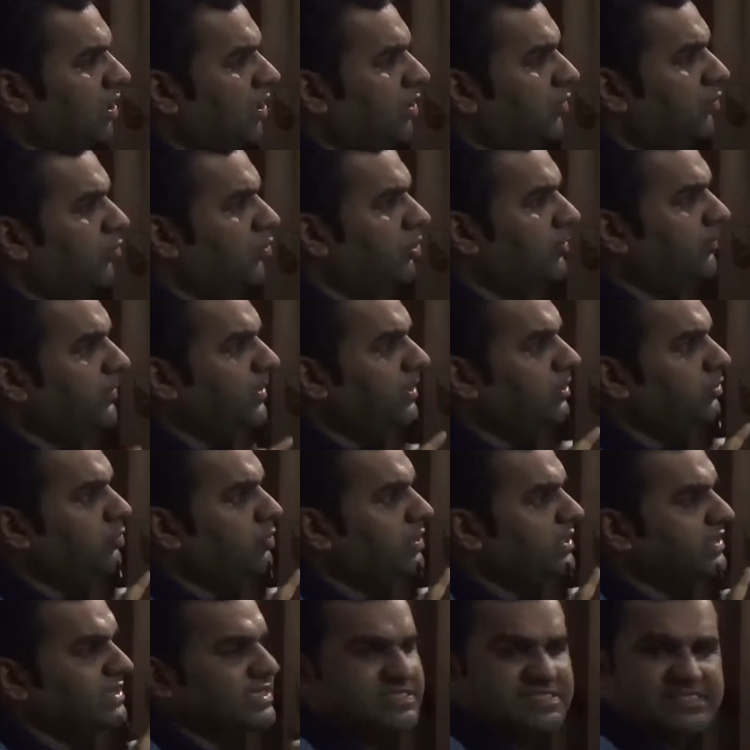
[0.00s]
would be
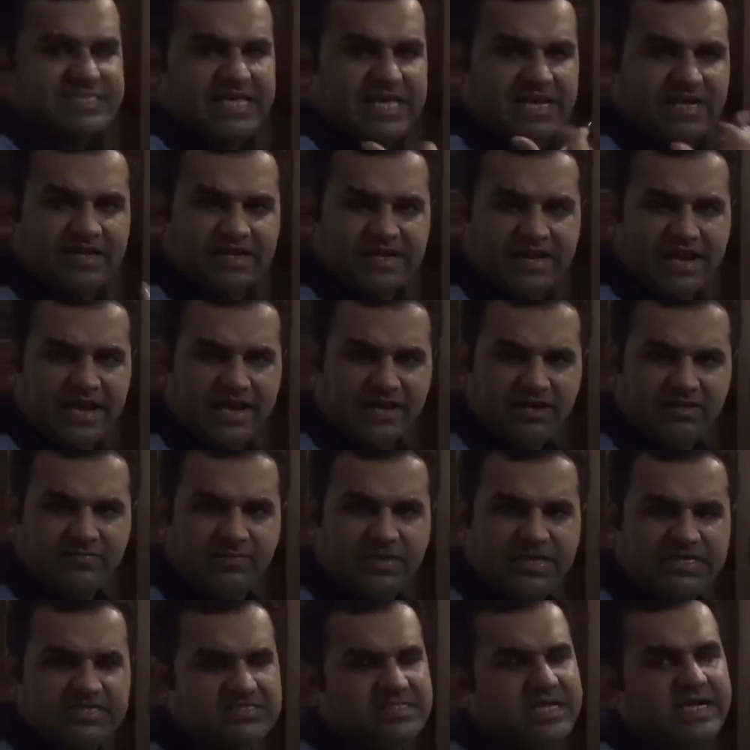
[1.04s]
doing the sell crack,
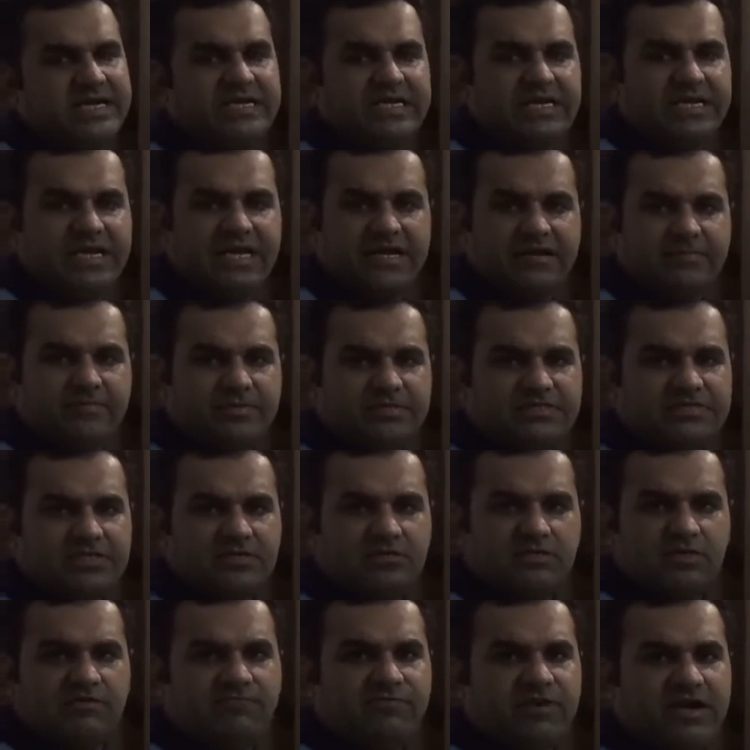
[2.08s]
because 99%
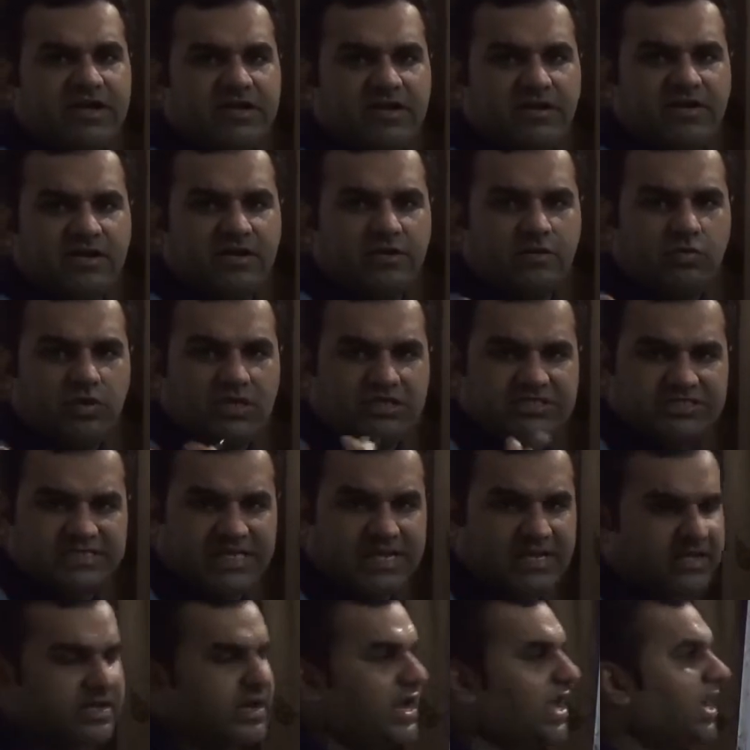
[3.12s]
of the refiners are doing
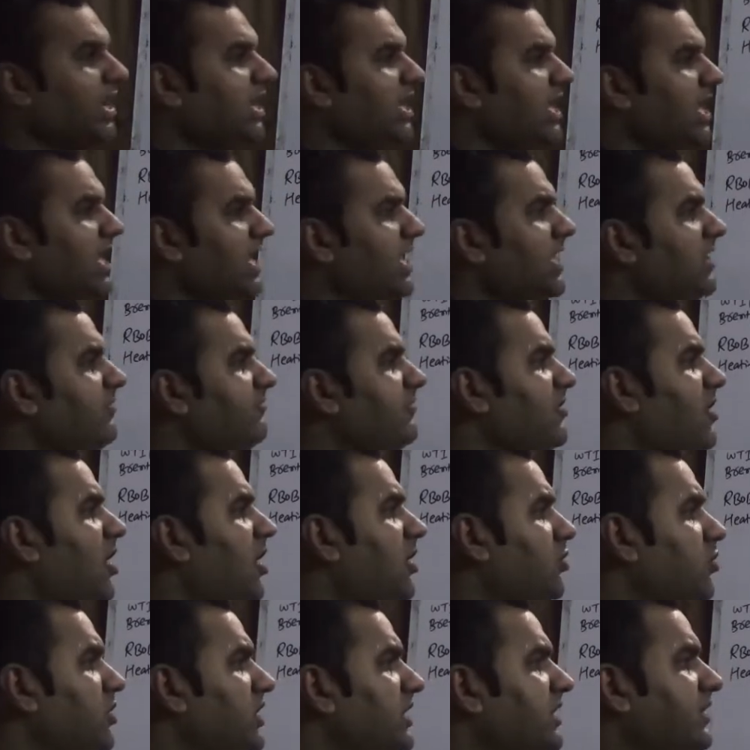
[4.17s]
sell crack. Here we are
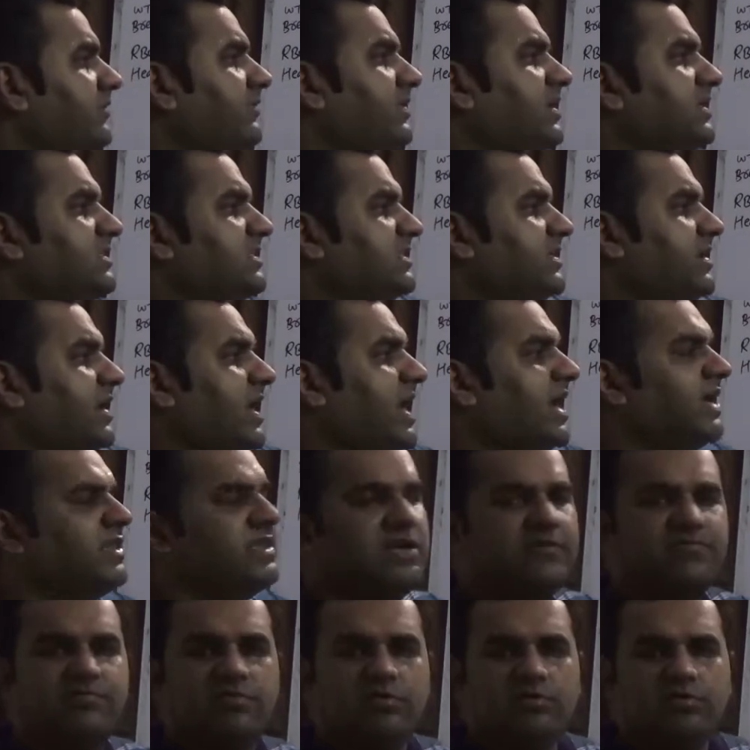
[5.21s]
doing reverse crack,
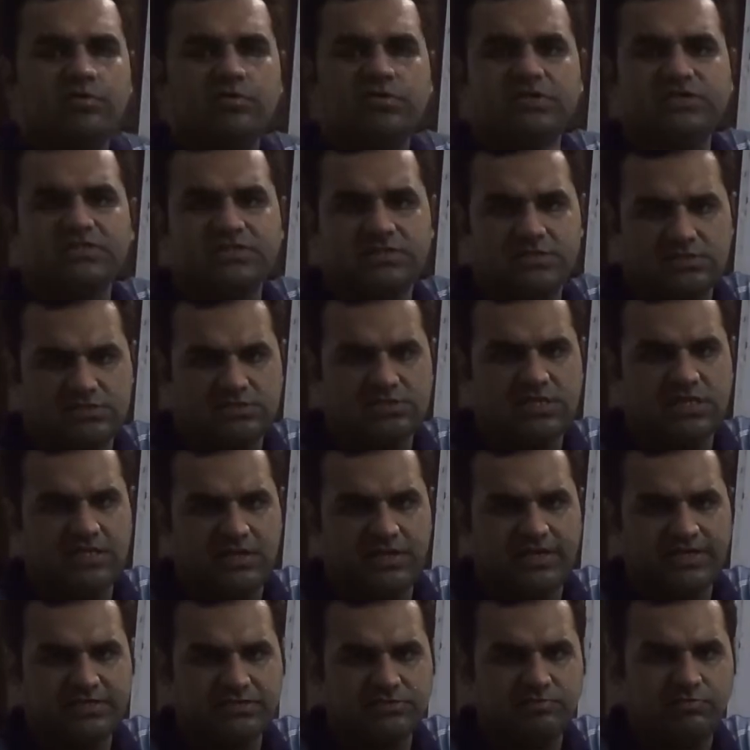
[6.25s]
that we are going to discuss in the
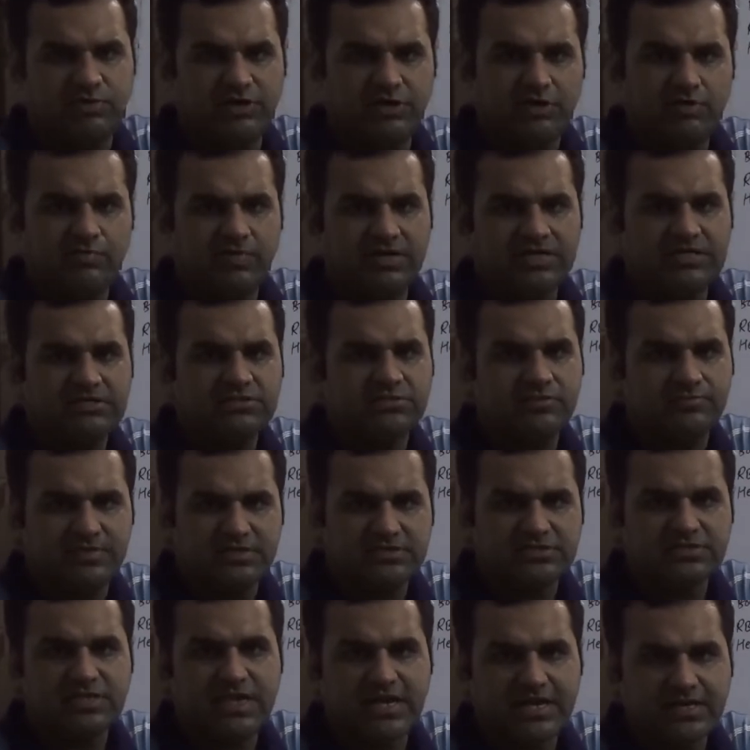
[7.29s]
next video, what is
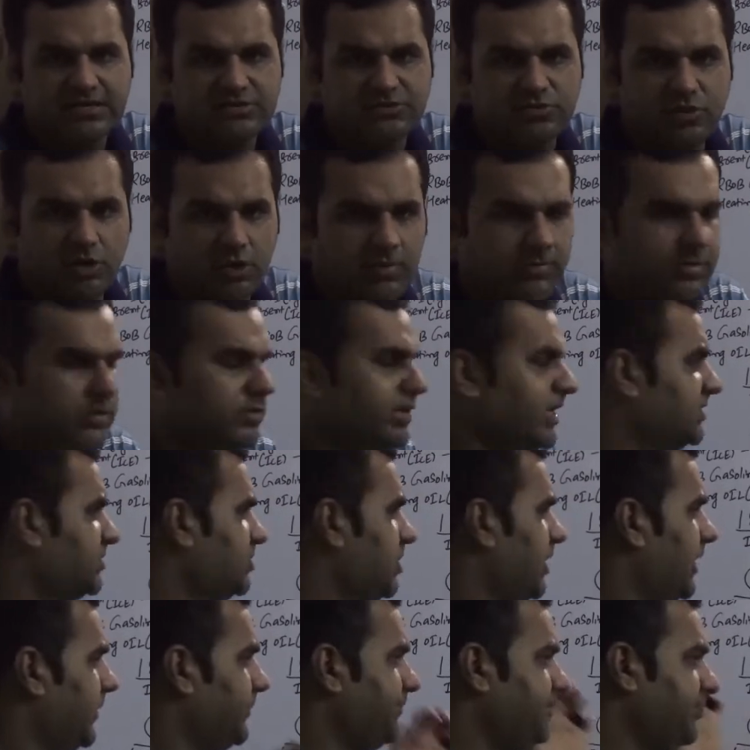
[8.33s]
reverse crack is all about
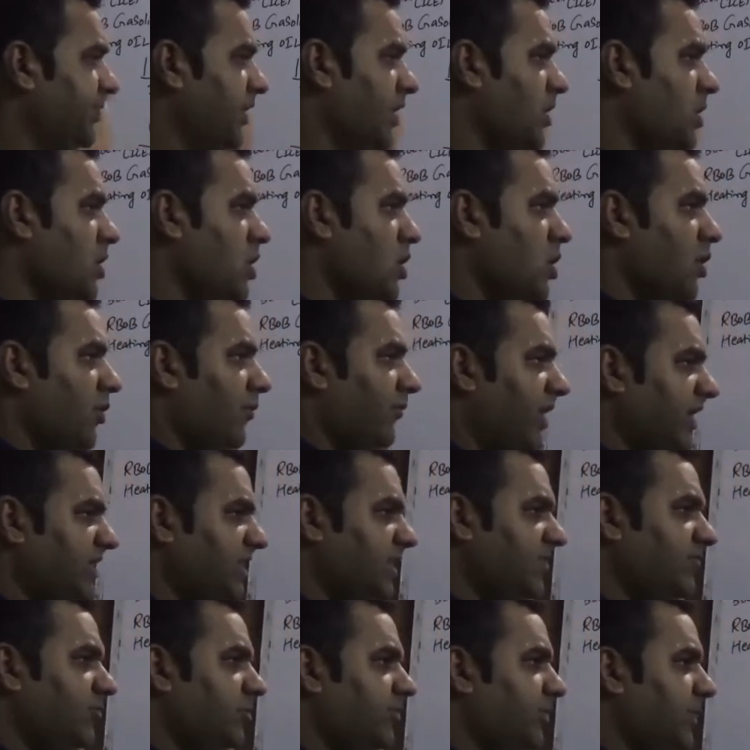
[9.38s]
actually. What
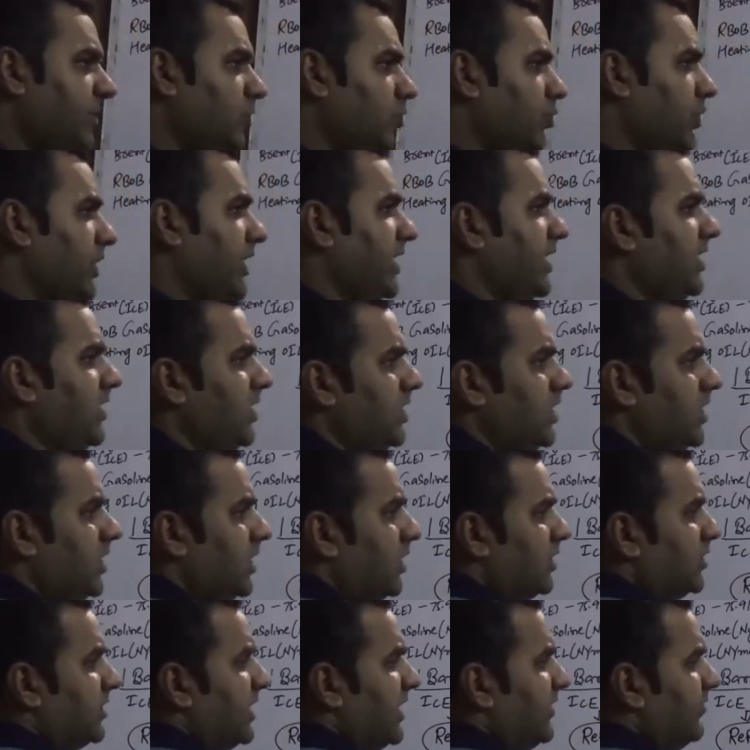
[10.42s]
they would be doing,
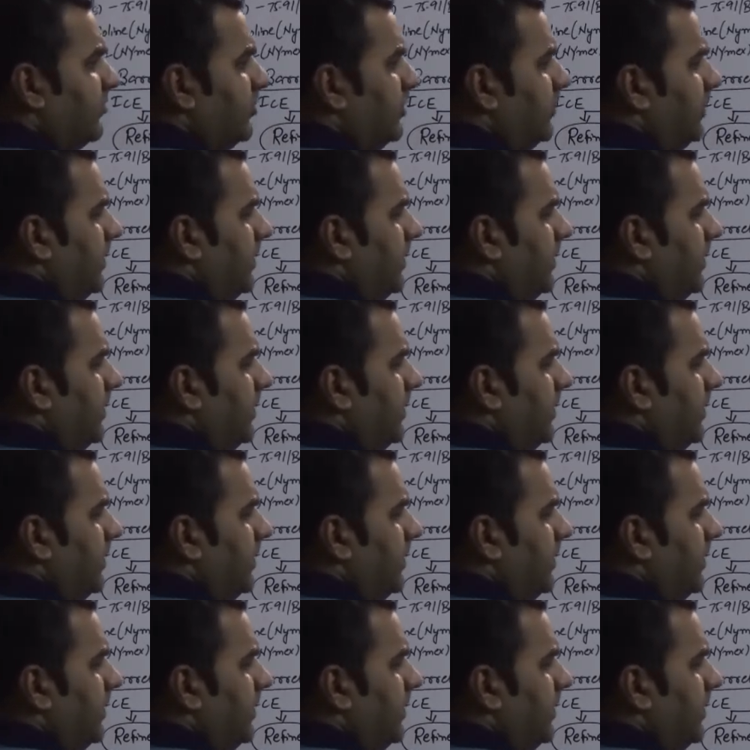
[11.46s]
they would